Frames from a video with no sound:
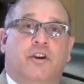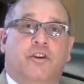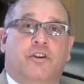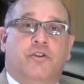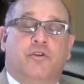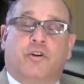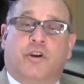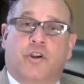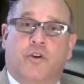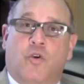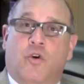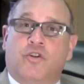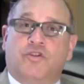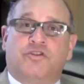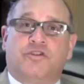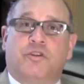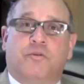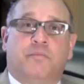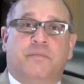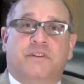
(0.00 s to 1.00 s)
you can
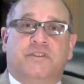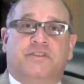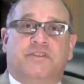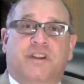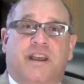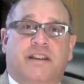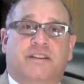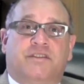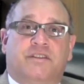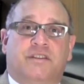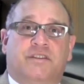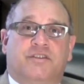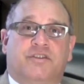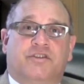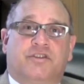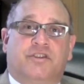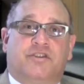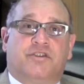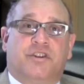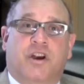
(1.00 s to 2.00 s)
also be
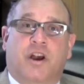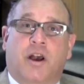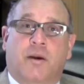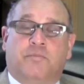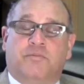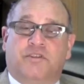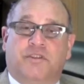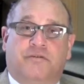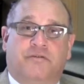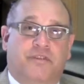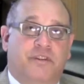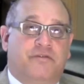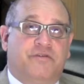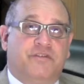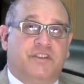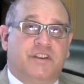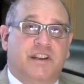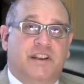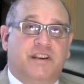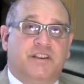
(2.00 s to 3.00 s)
sentenced to up to
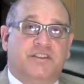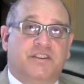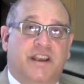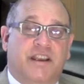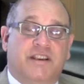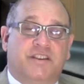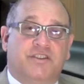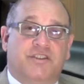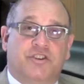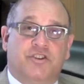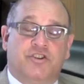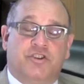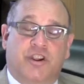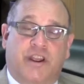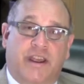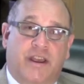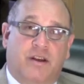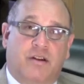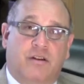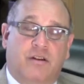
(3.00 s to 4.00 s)
15 days in
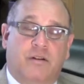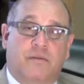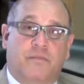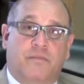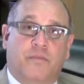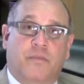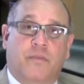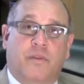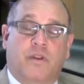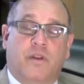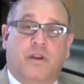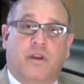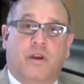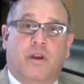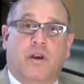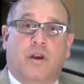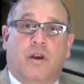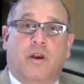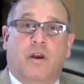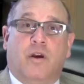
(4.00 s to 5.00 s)
jail
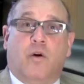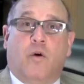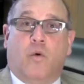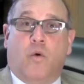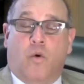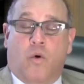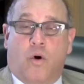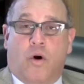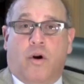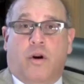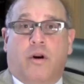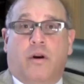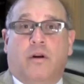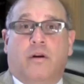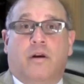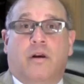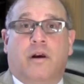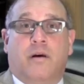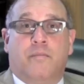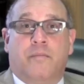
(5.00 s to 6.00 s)
or
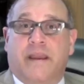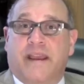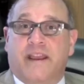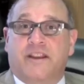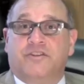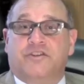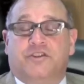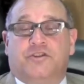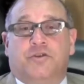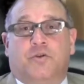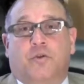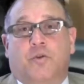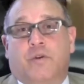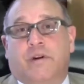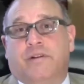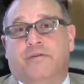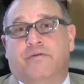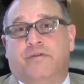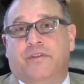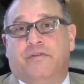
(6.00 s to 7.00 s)
a
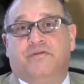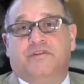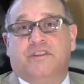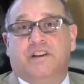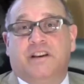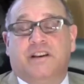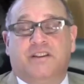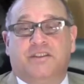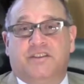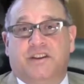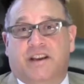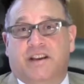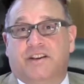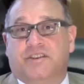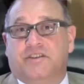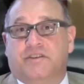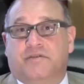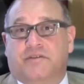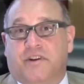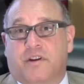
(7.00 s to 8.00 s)
mandatory 15
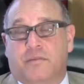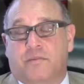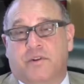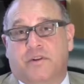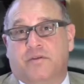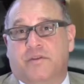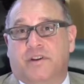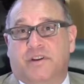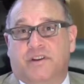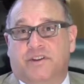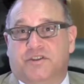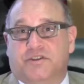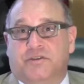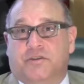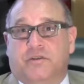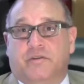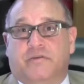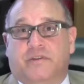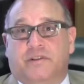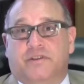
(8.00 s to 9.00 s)
days of community
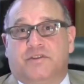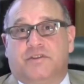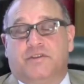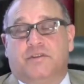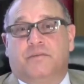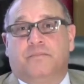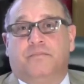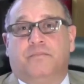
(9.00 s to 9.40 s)
service.